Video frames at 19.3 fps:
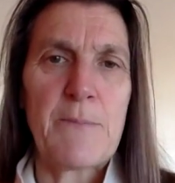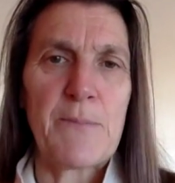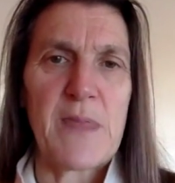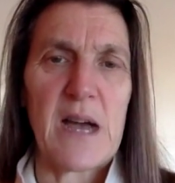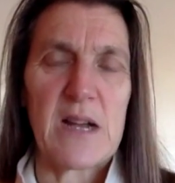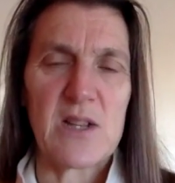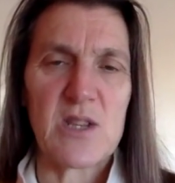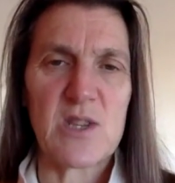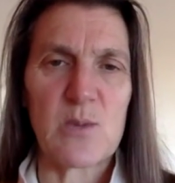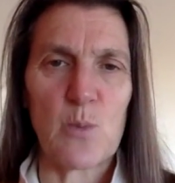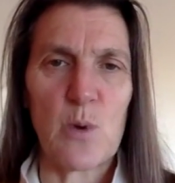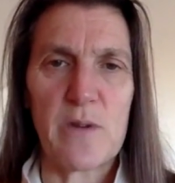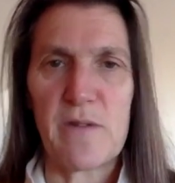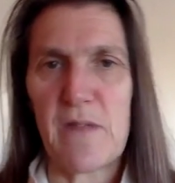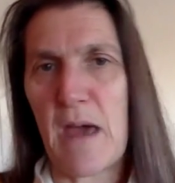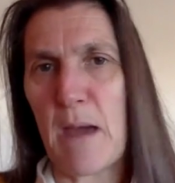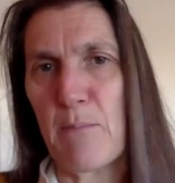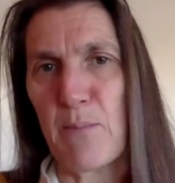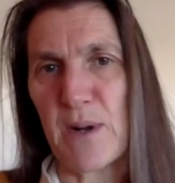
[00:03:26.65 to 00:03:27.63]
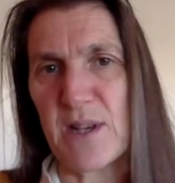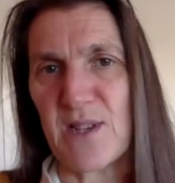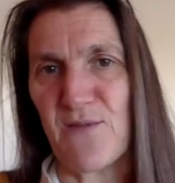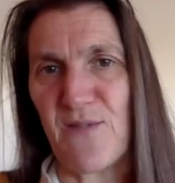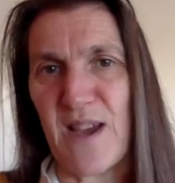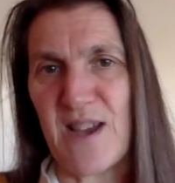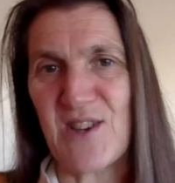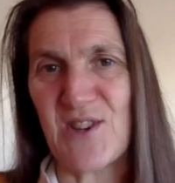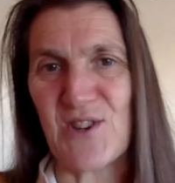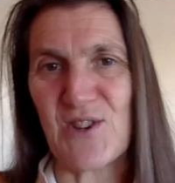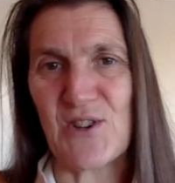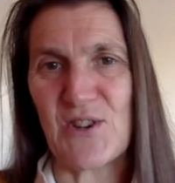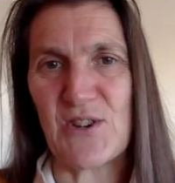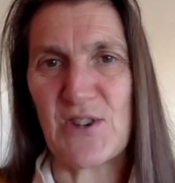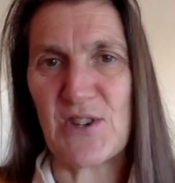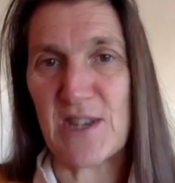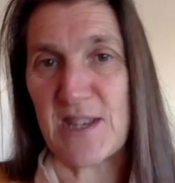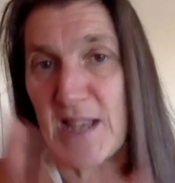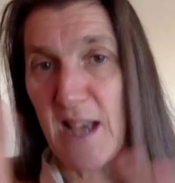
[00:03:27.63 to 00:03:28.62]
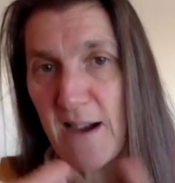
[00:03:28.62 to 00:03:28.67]
That's one of their preservation
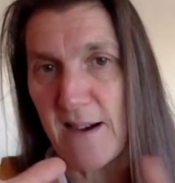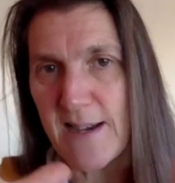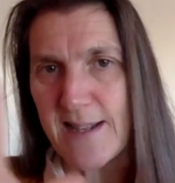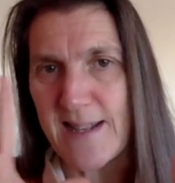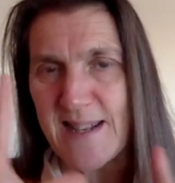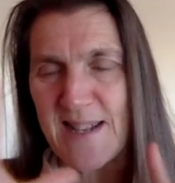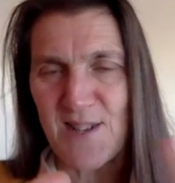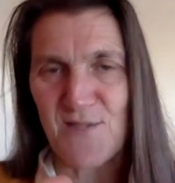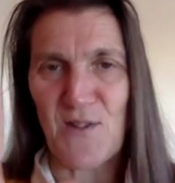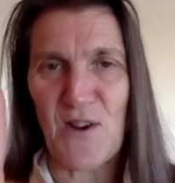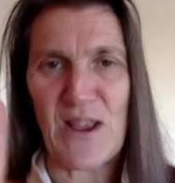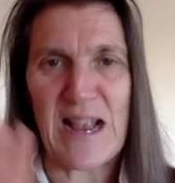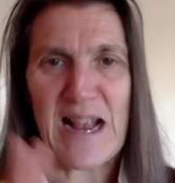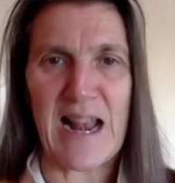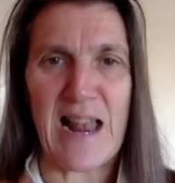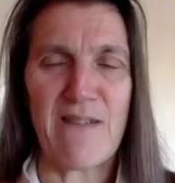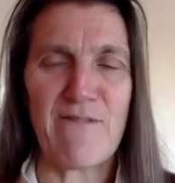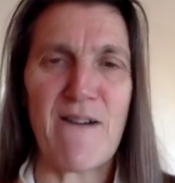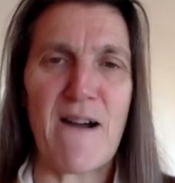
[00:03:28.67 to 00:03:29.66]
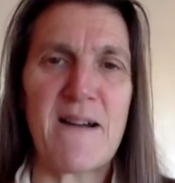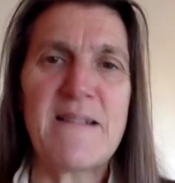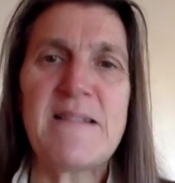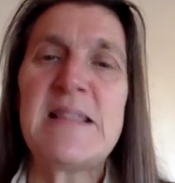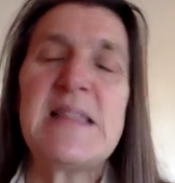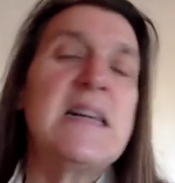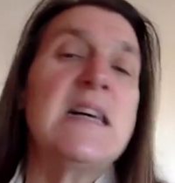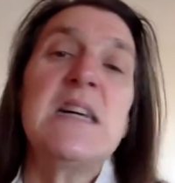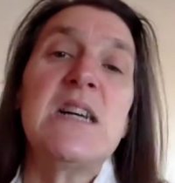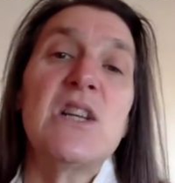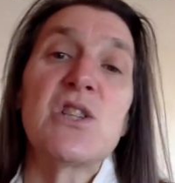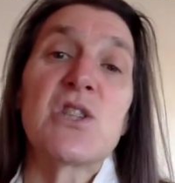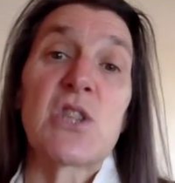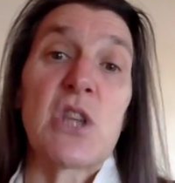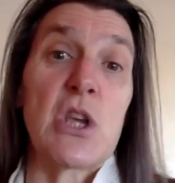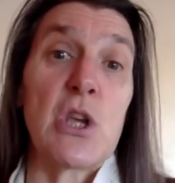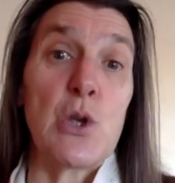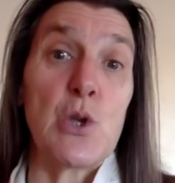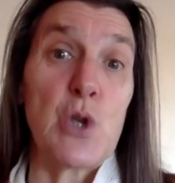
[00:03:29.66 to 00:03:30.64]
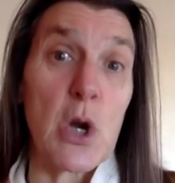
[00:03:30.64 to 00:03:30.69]
designs. It's very clever. So
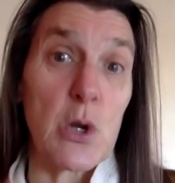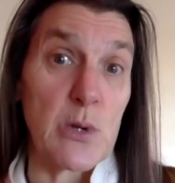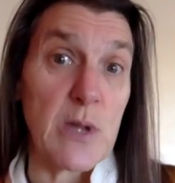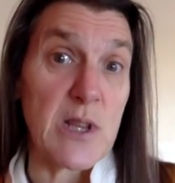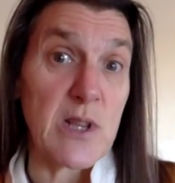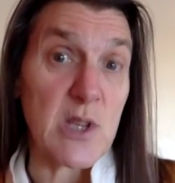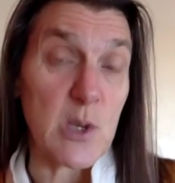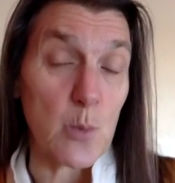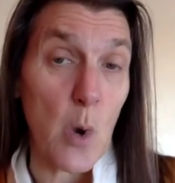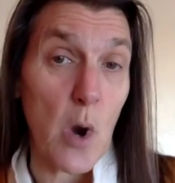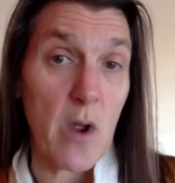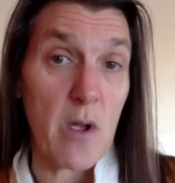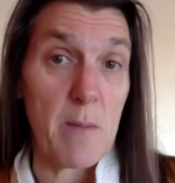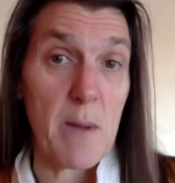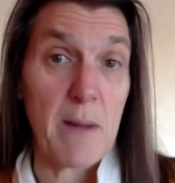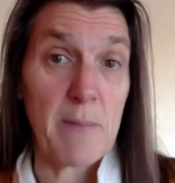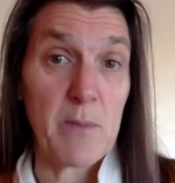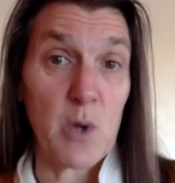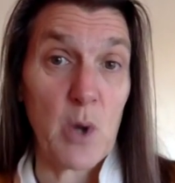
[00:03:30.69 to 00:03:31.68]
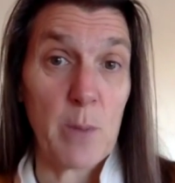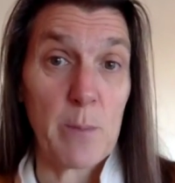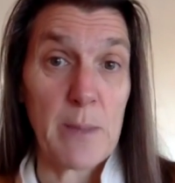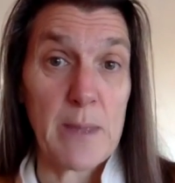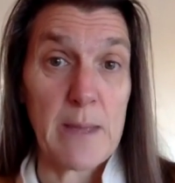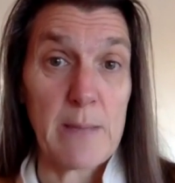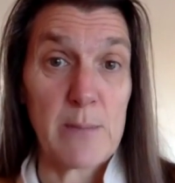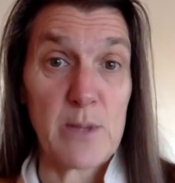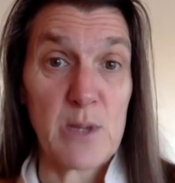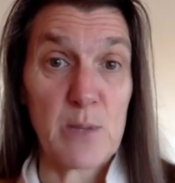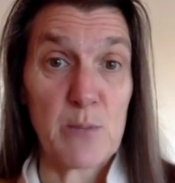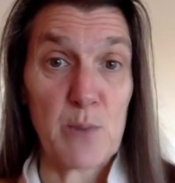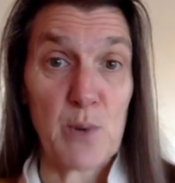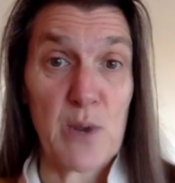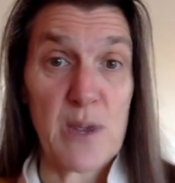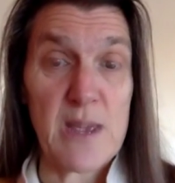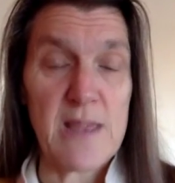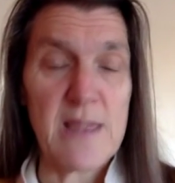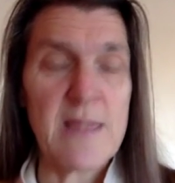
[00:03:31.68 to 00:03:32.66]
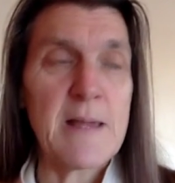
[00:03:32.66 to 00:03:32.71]
you don't need to worry about them not being able to
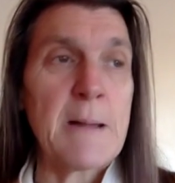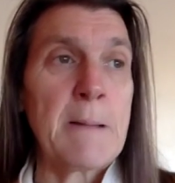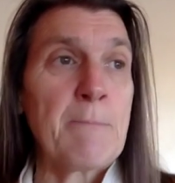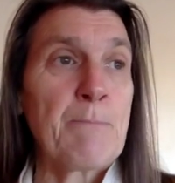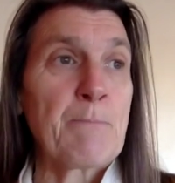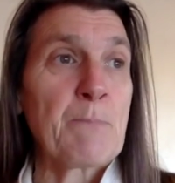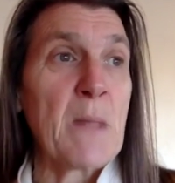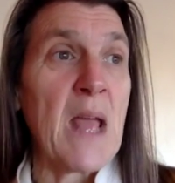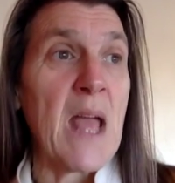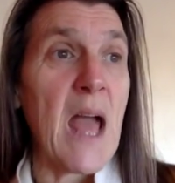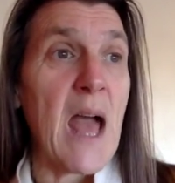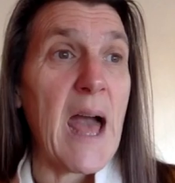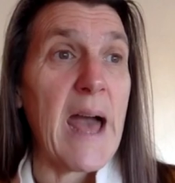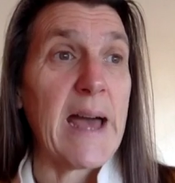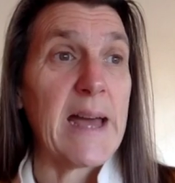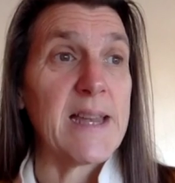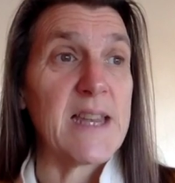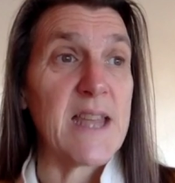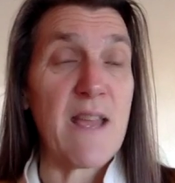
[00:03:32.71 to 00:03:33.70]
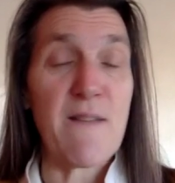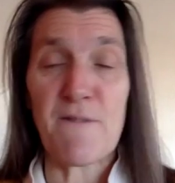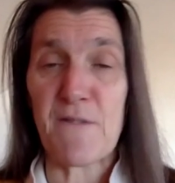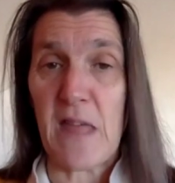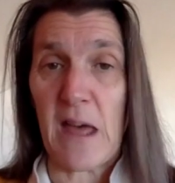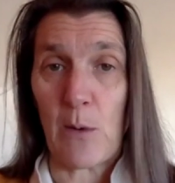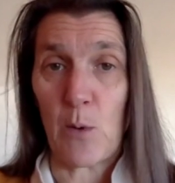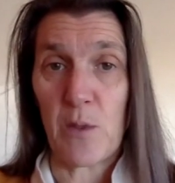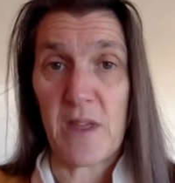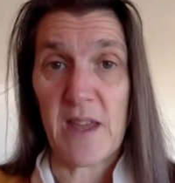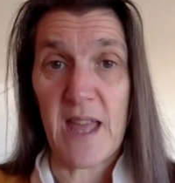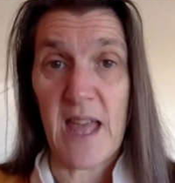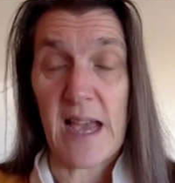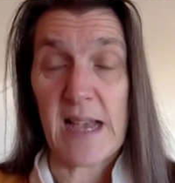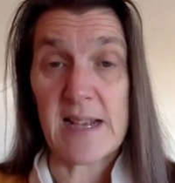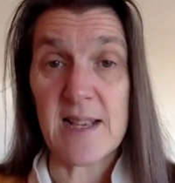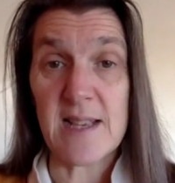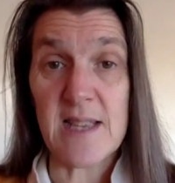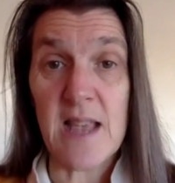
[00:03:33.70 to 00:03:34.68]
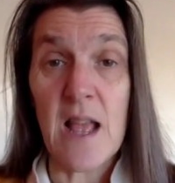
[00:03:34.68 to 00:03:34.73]
breathe. And if that were the
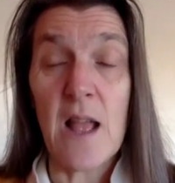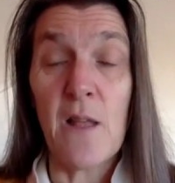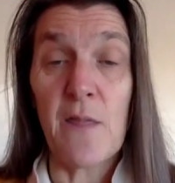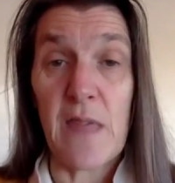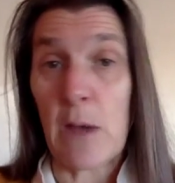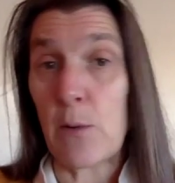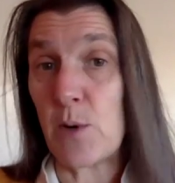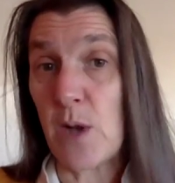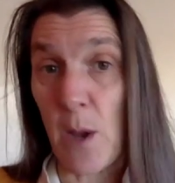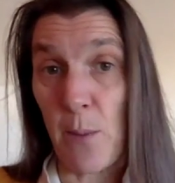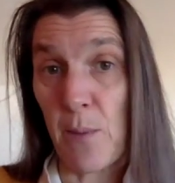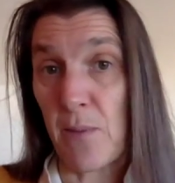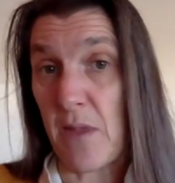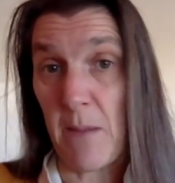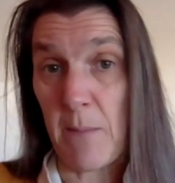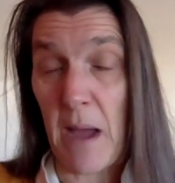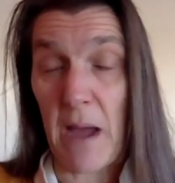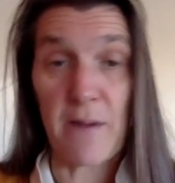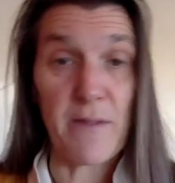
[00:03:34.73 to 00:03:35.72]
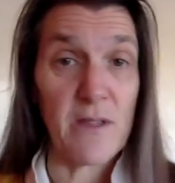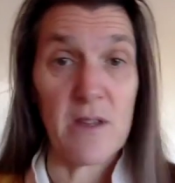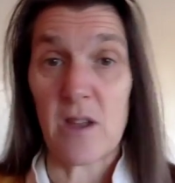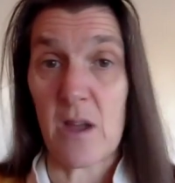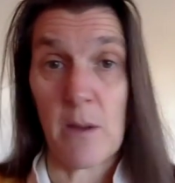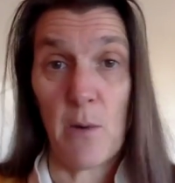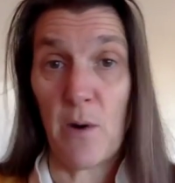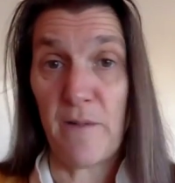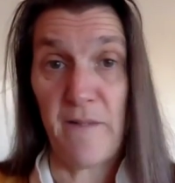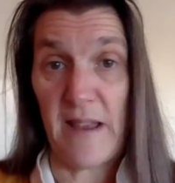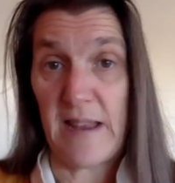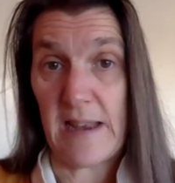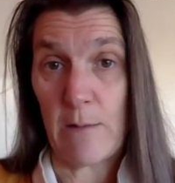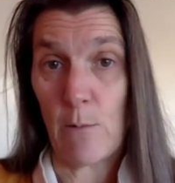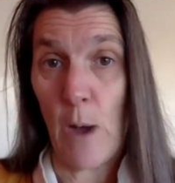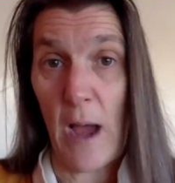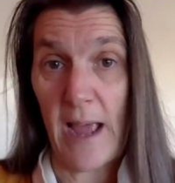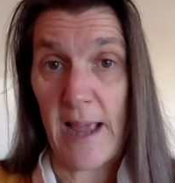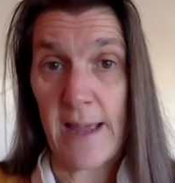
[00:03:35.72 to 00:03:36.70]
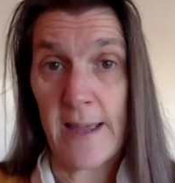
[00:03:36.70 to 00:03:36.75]
case, they would open their mouth and come off
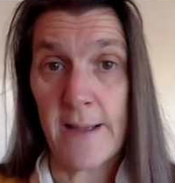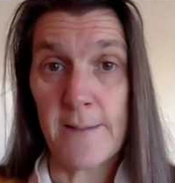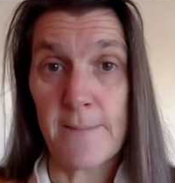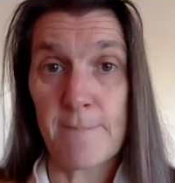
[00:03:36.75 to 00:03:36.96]
anyway.